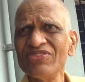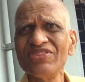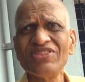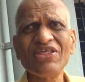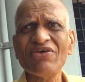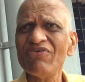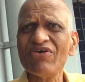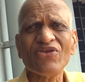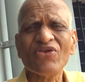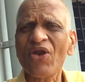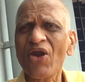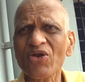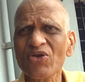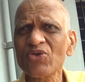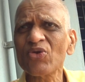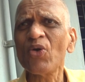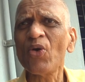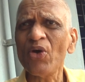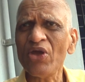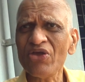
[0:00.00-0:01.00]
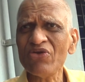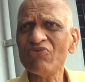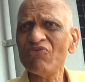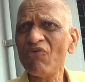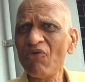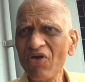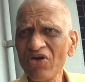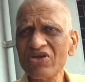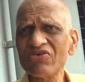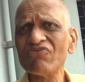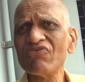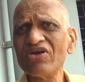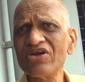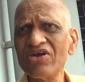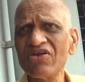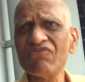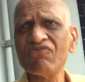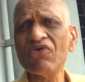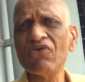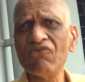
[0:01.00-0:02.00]
they were not knowing what
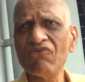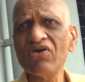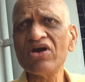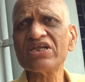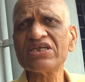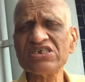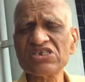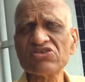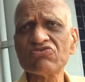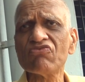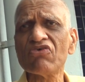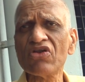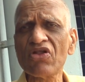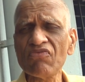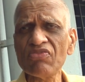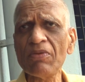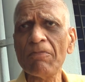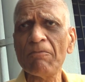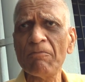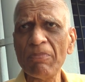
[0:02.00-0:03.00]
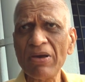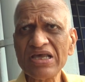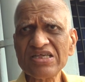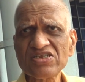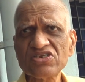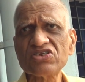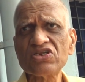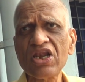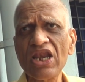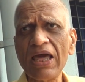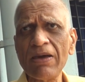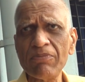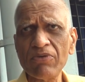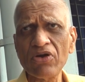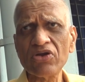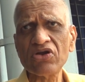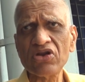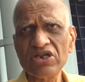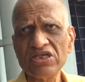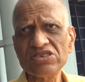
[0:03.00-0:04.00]
wonderful work. It's one of the best
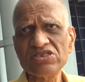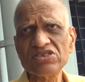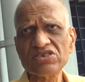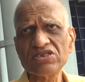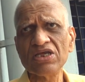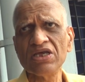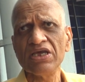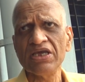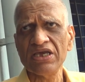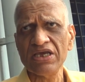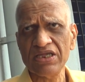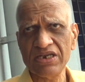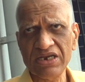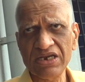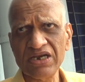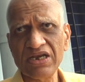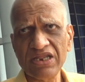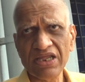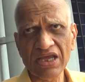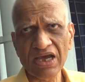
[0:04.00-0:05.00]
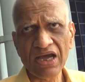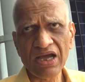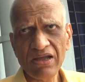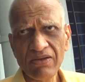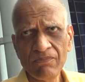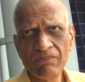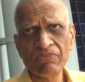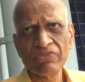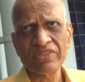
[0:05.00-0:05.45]
laboratories in India.